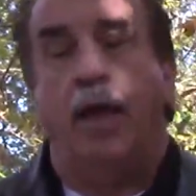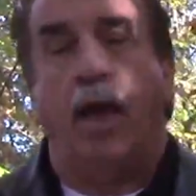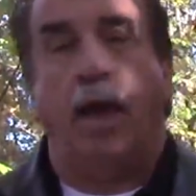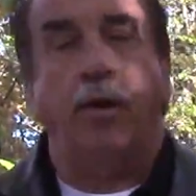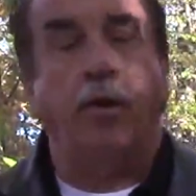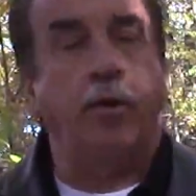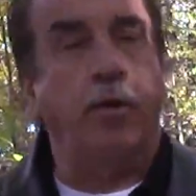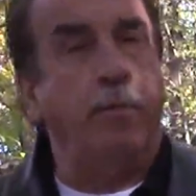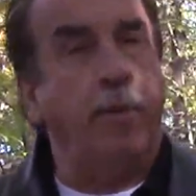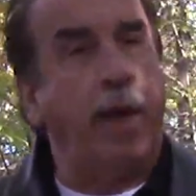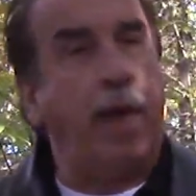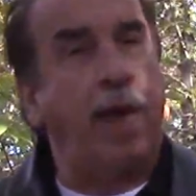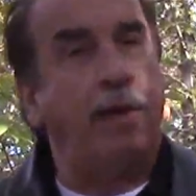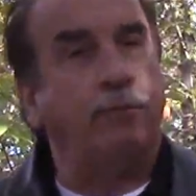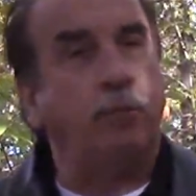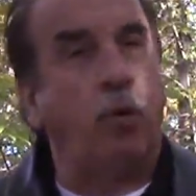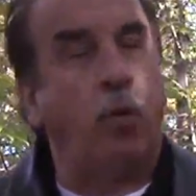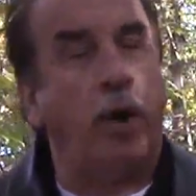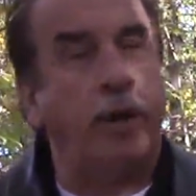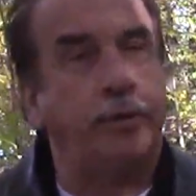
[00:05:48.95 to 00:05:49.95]
I know you may
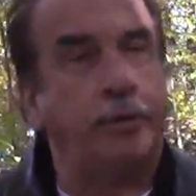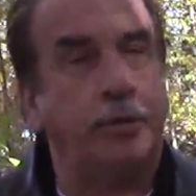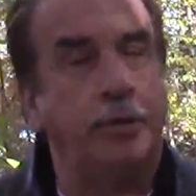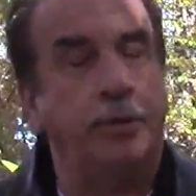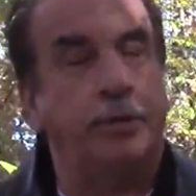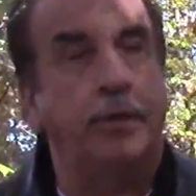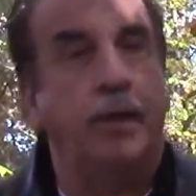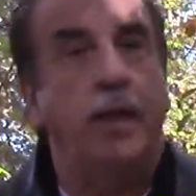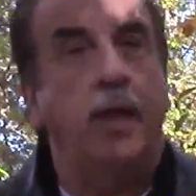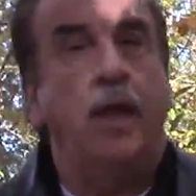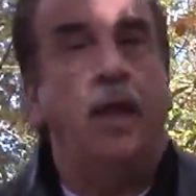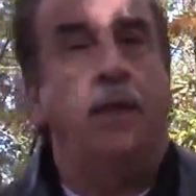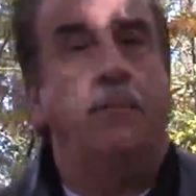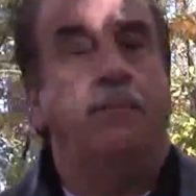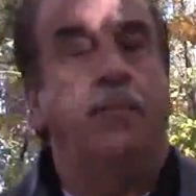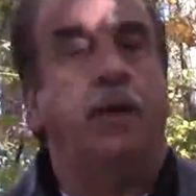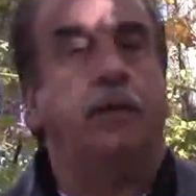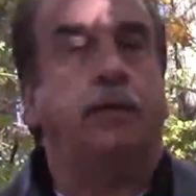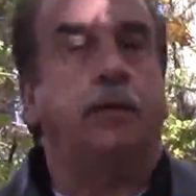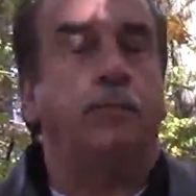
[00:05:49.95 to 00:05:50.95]
have questions,
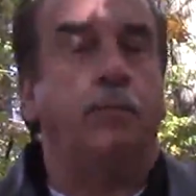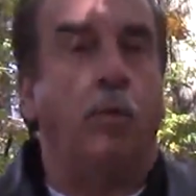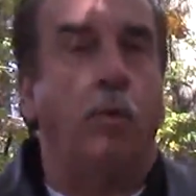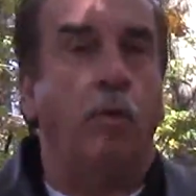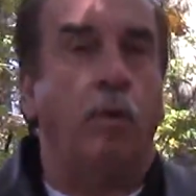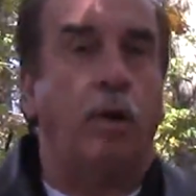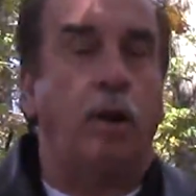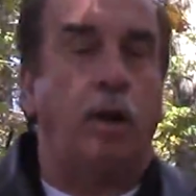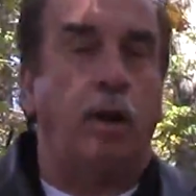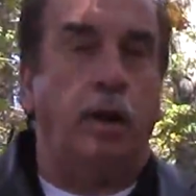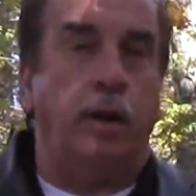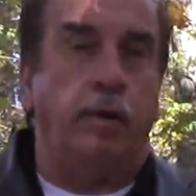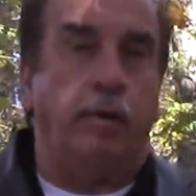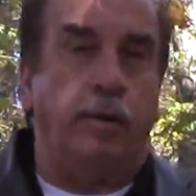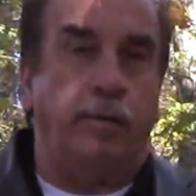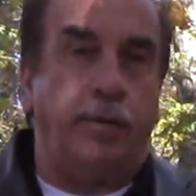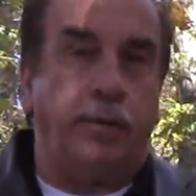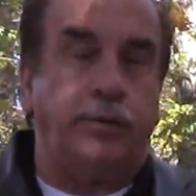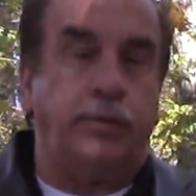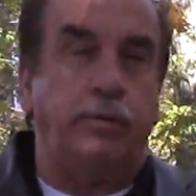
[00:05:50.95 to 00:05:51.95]
but the more
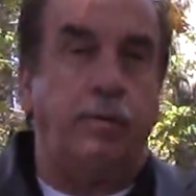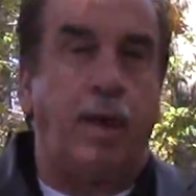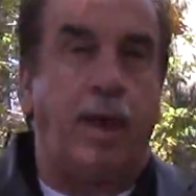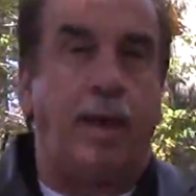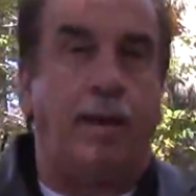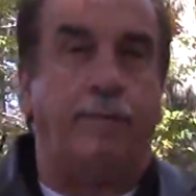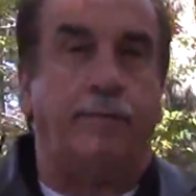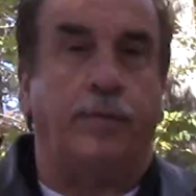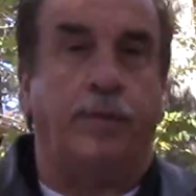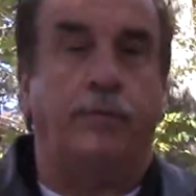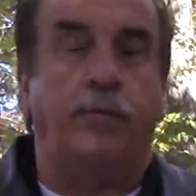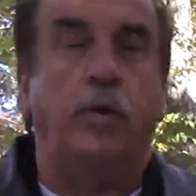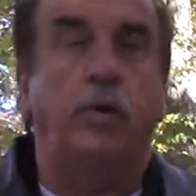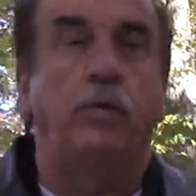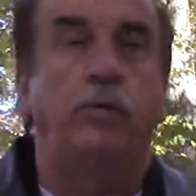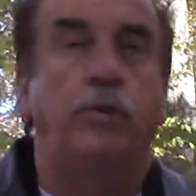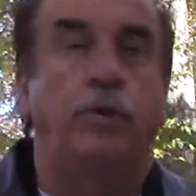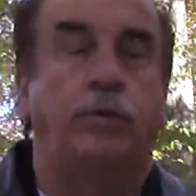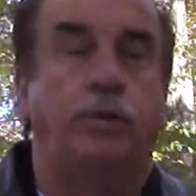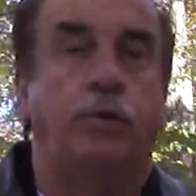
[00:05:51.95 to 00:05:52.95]
clear that you have of
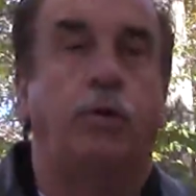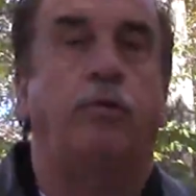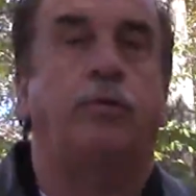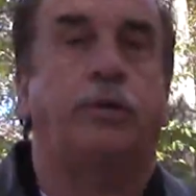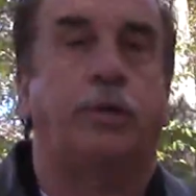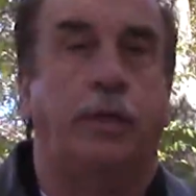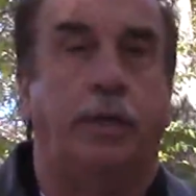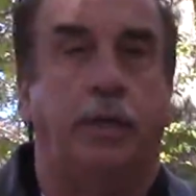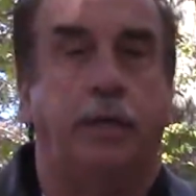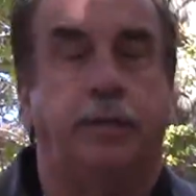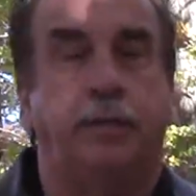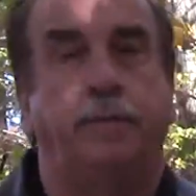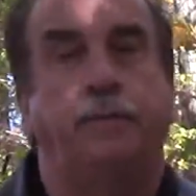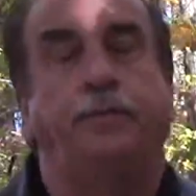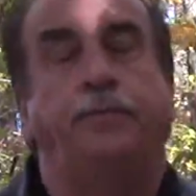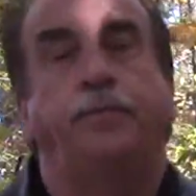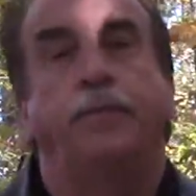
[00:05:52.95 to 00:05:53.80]
who the church is,